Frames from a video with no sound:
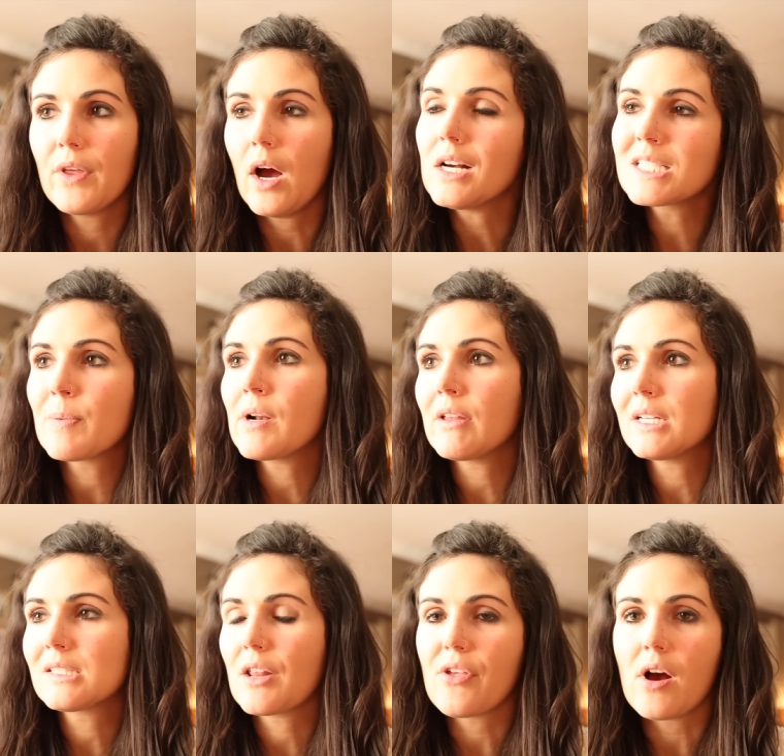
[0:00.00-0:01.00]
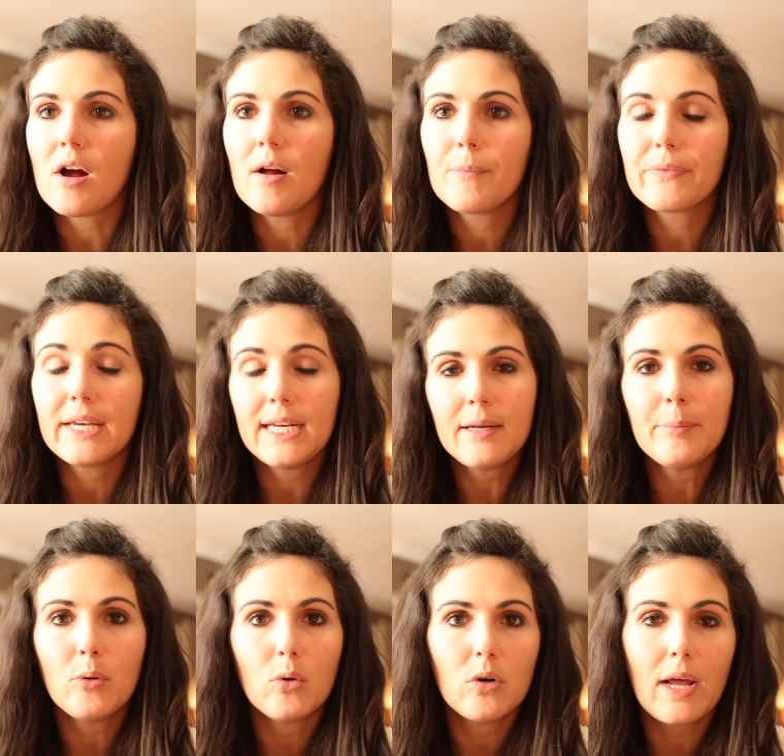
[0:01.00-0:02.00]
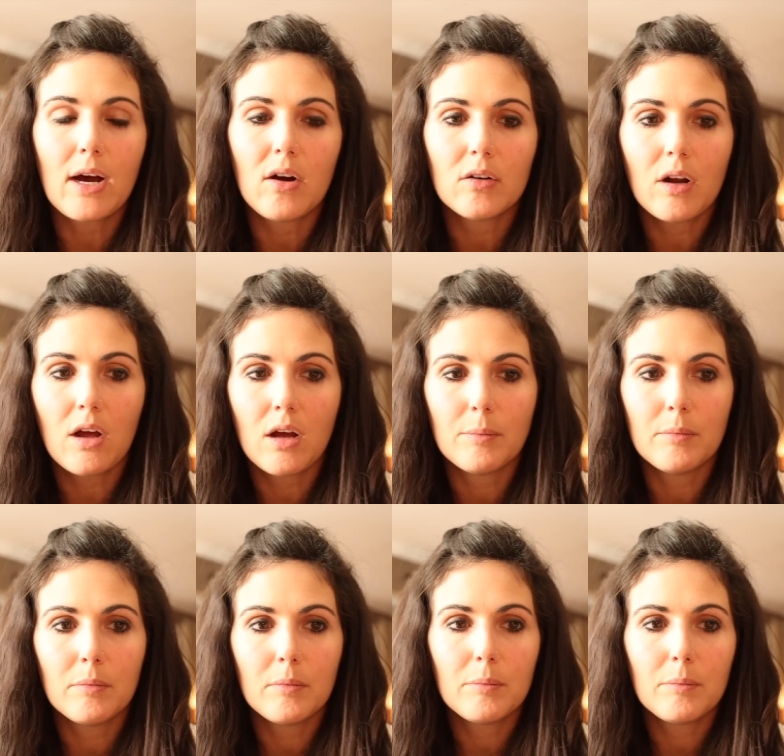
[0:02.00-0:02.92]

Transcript: hospitalist had thought he pulled out